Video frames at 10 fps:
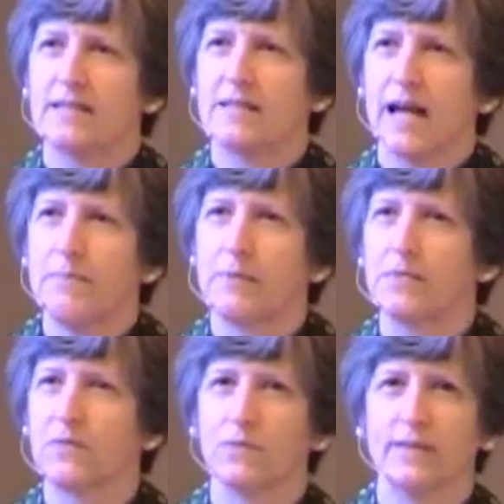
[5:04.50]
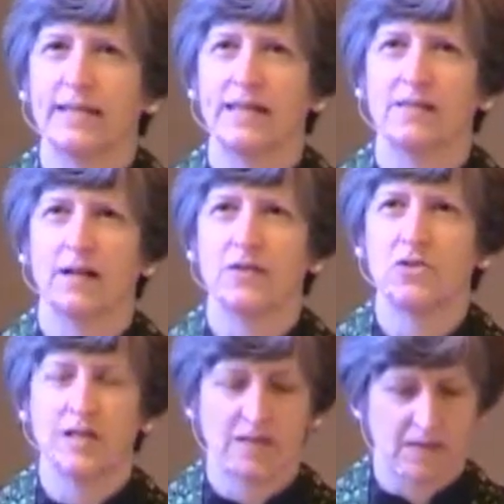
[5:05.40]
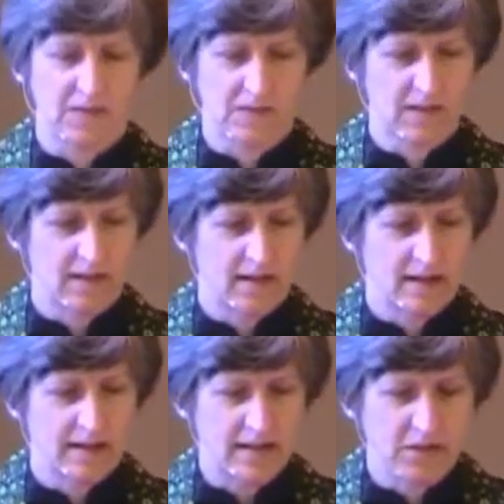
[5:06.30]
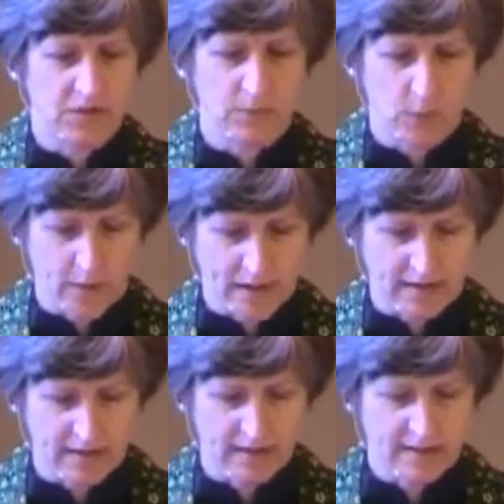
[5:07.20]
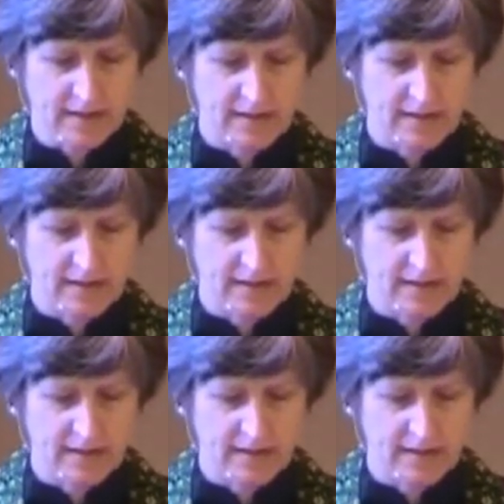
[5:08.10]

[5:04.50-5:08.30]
the disciples, when they saw Jesus on Easter morning,